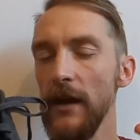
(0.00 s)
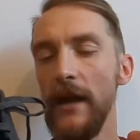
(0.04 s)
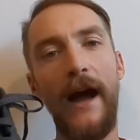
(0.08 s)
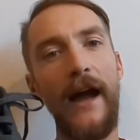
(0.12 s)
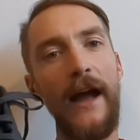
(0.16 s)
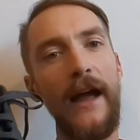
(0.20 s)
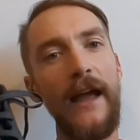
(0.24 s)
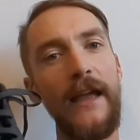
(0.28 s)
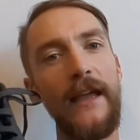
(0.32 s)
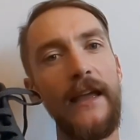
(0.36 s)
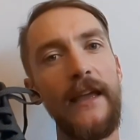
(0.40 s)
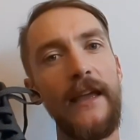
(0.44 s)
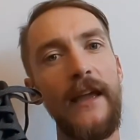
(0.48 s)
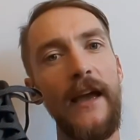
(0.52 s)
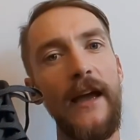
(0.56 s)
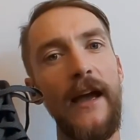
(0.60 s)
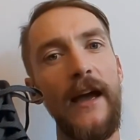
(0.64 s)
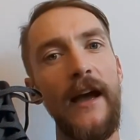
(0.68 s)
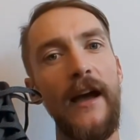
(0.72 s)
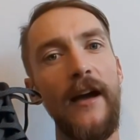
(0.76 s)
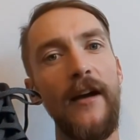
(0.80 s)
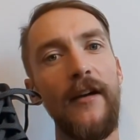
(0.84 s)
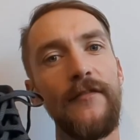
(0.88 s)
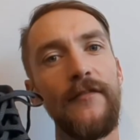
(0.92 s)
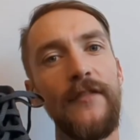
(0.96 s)
I
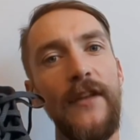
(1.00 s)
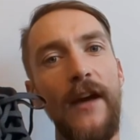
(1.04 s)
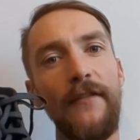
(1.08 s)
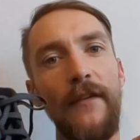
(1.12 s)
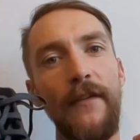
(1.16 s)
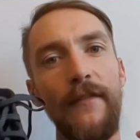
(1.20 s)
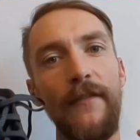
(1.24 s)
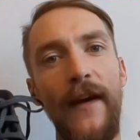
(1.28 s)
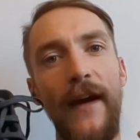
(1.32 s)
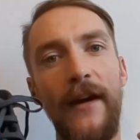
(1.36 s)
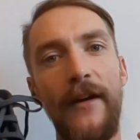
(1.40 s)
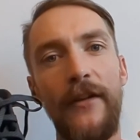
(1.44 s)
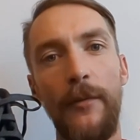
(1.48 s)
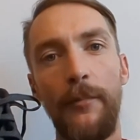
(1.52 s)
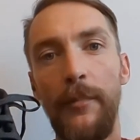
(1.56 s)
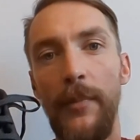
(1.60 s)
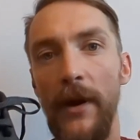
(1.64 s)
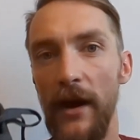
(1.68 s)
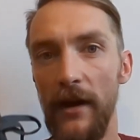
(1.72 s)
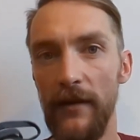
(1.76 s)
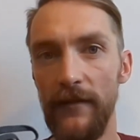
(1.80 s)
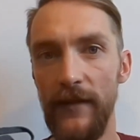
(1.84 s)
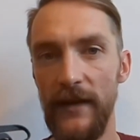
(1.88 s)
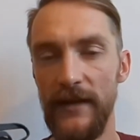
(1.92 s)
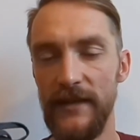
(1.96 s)
have never found a
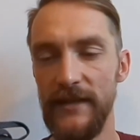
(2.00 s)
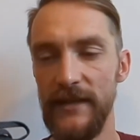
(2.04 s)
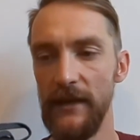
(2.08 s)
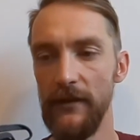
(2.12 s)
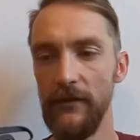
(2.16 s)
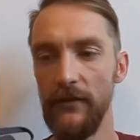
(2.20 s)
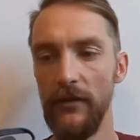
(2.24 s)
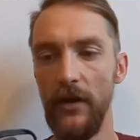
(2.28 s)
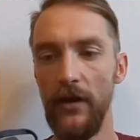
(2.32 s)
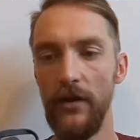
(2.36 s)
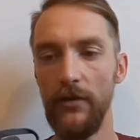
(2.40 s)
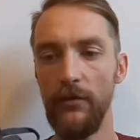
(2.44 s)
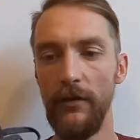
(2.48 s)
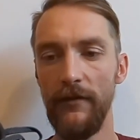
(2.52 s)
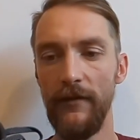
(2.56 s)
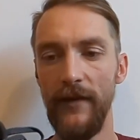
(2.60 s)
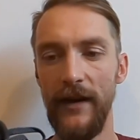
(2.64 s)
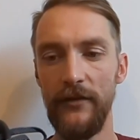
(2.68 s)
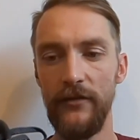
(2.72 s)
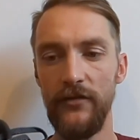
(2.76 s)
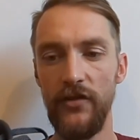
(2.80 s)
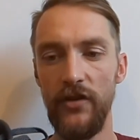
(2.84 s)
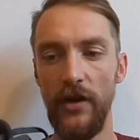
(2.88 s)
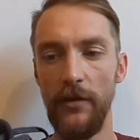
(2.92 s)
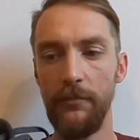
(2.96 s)
perfect heel lock with
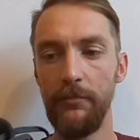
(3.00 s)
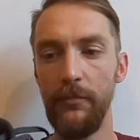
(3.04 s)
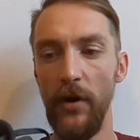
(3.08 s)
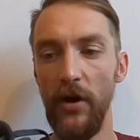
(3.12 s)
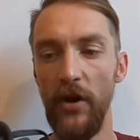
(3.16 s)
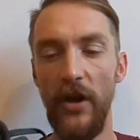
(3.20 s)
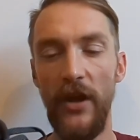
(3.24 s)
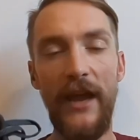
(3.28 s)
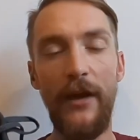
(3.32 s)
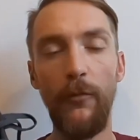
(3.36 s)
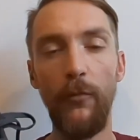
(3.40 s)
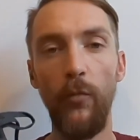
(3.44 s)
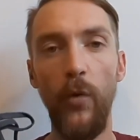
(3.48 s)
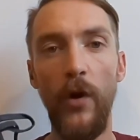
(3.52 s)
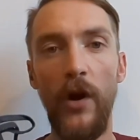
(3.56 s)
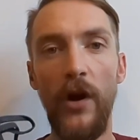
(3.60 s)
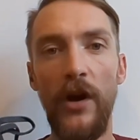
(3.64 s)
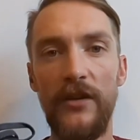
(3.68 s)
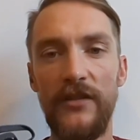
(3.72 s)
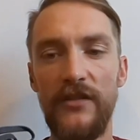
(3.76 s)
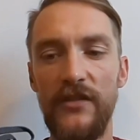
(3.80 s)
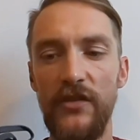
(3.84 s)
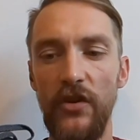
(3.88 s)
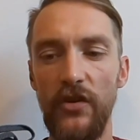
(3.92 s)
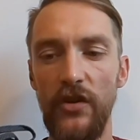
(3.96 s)
Ultra, but it
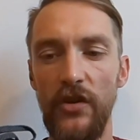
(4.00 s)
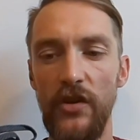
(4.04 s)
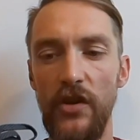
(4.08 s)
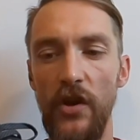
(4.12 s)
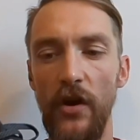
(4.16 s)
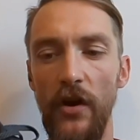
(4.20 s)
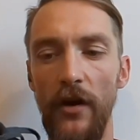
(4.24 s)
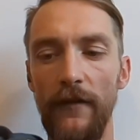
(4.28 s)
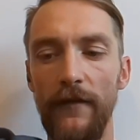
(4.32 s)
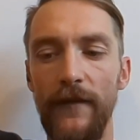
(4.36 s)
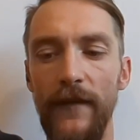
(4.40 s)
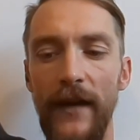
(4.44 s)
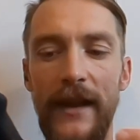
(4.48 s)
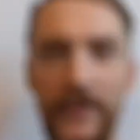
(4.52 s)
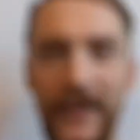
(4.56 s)
works good enough.